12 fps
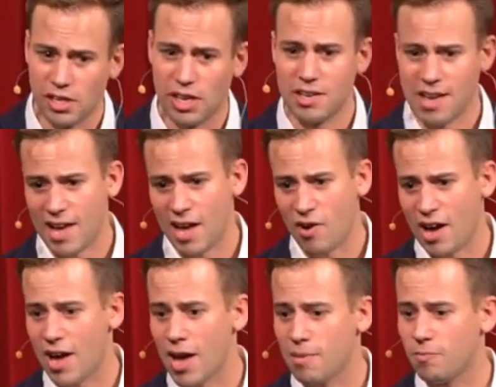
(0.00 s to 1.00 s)
and now
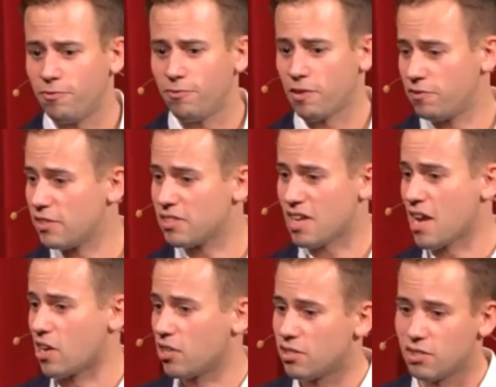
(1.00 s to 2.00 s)
I feel
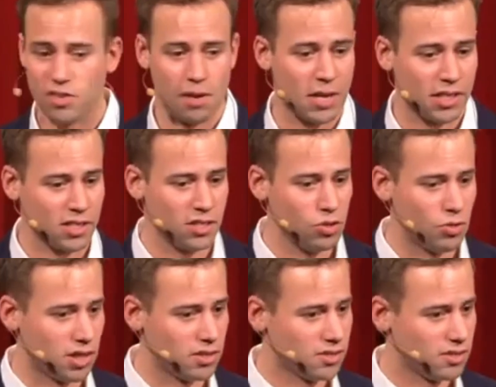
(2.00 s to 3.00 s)
scared, so I'm not going to do
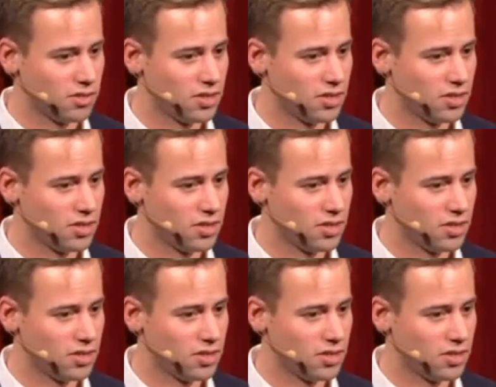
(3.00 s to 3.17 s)
it.